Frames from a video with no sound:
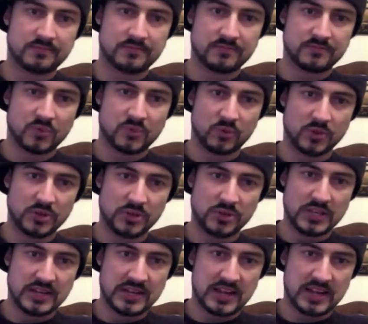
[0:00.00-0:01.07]
But when you
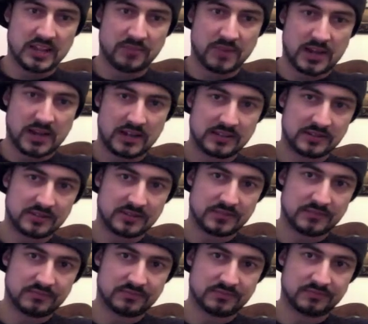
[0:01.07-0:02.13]
get it out of the
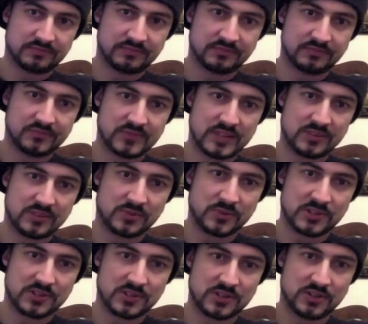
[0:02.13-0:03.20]
box, that's
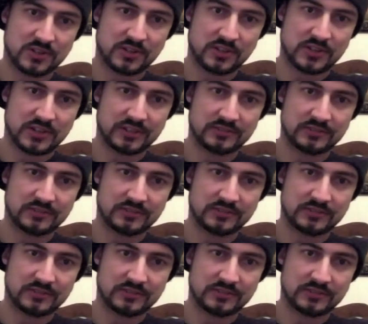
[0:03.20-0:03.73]
what it's going to look like.